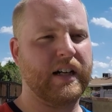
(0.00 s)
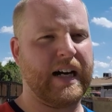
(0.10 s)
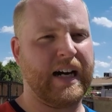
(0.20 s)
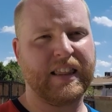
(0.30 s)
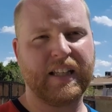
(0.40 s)

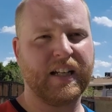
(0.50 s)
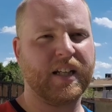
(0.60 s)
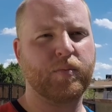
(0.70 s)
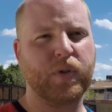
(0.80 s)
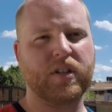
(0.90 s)
I thought I
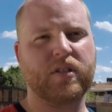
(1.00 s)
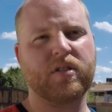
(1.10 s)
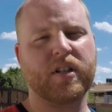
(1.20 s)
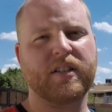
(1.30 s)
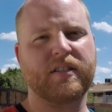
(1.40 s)
could build this
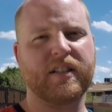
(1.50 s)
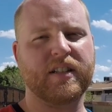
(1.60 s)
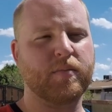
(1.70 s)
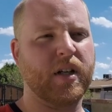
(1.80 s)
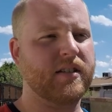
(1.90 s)
truck in 6
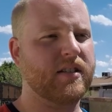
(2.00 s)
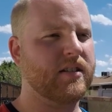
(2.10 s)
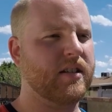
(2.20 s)
months